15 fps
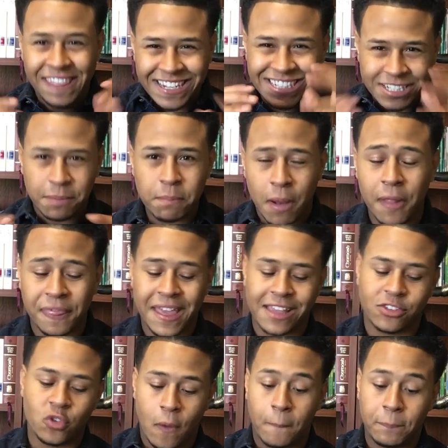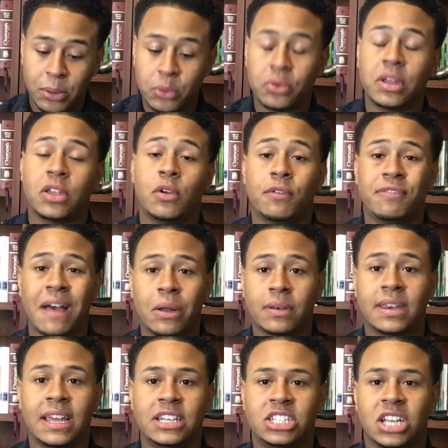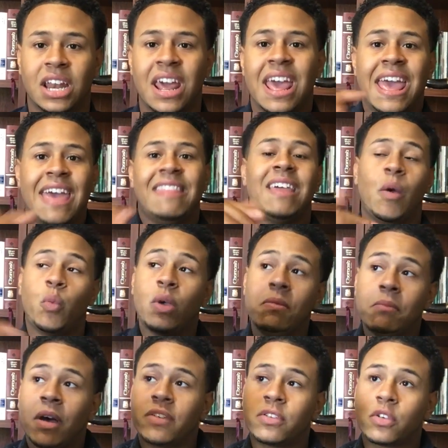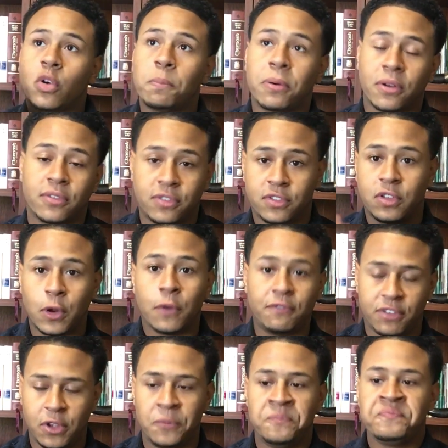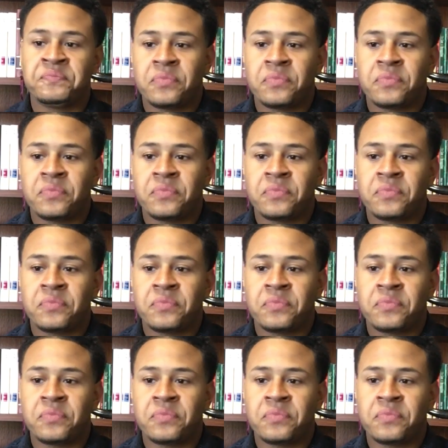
this month, as you are building your foundation, that we must preserve you.